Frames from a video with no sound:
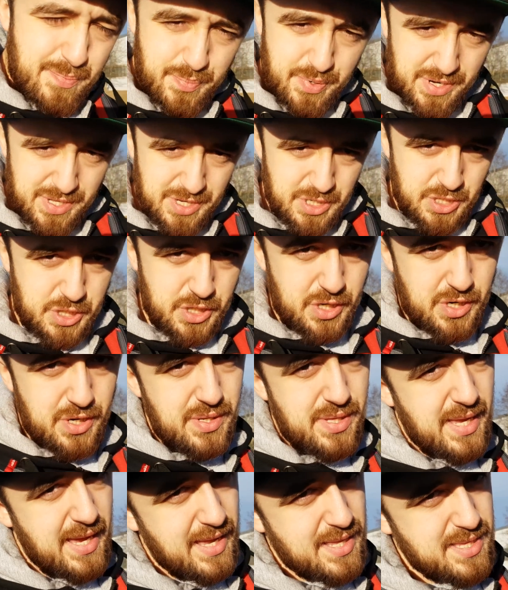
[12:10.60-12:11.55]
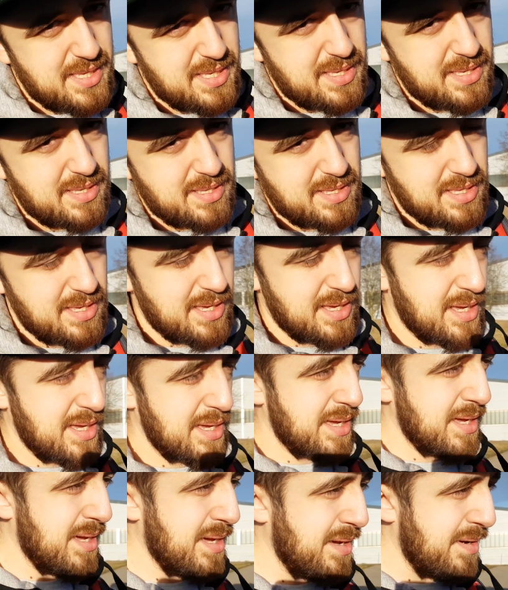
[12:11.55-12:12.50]
I'm pretty sure that
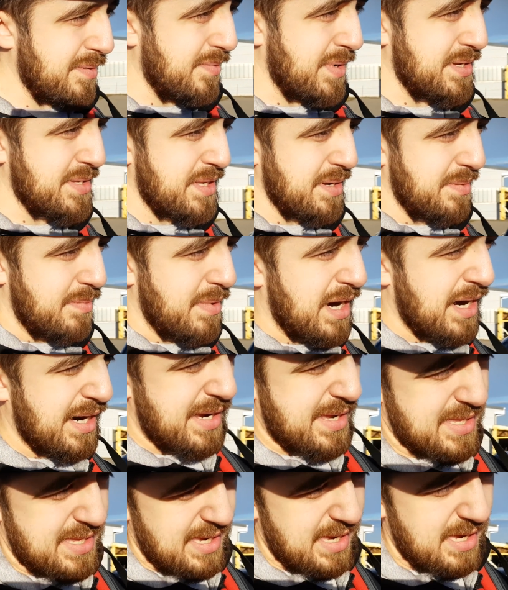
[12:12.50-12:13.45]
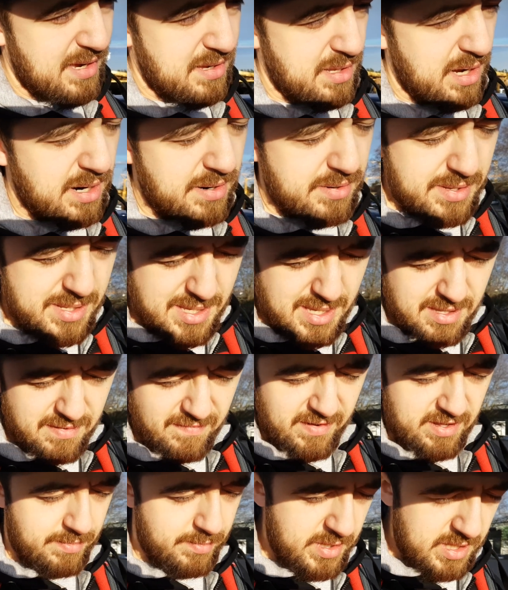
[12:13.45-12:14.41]
the marketing and R&D
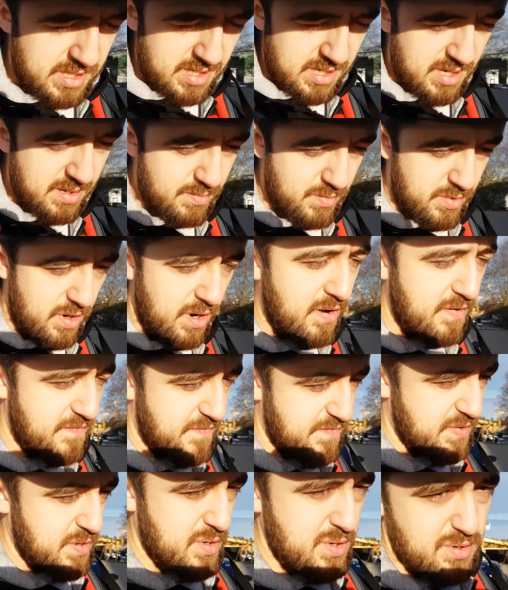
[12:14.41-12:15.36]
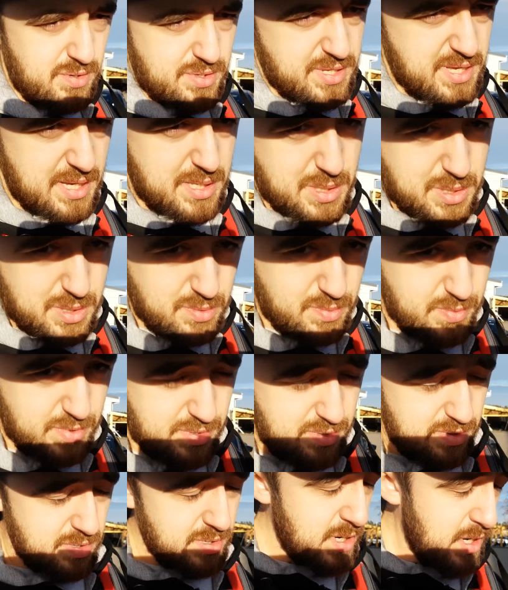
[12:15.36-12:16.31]
development team of Toyota and
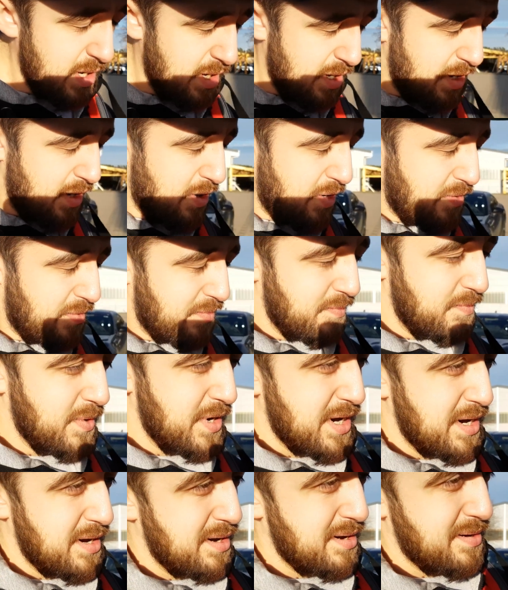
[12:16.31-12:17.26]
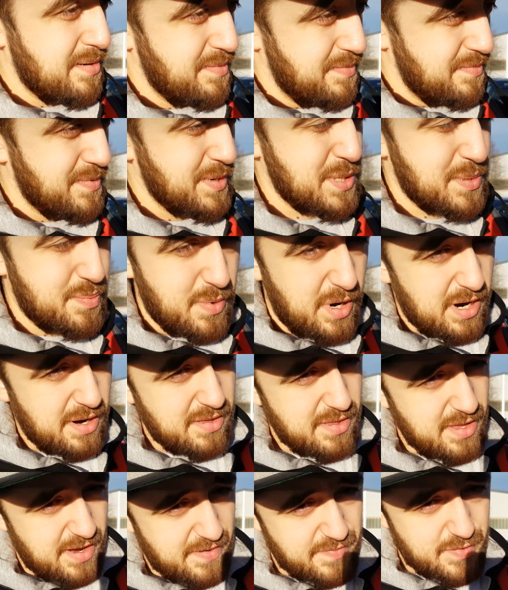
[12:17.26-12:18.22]
Subaru were smart
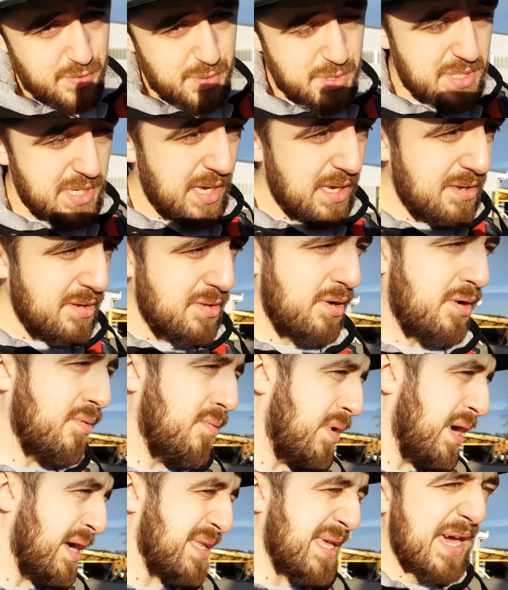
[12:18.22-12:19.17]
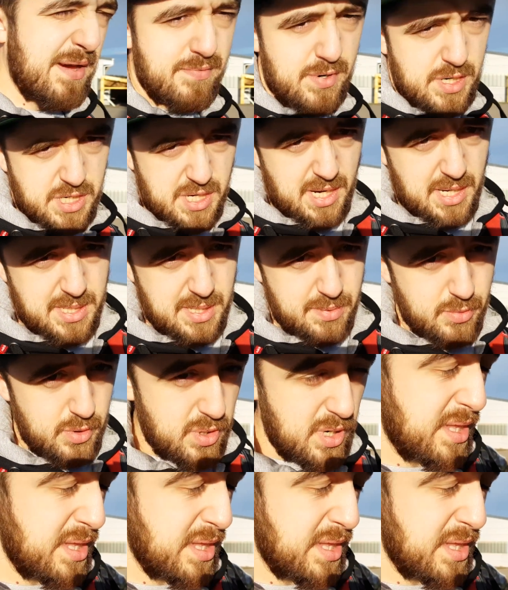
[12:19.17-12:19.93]
enough to say, you know what, average customer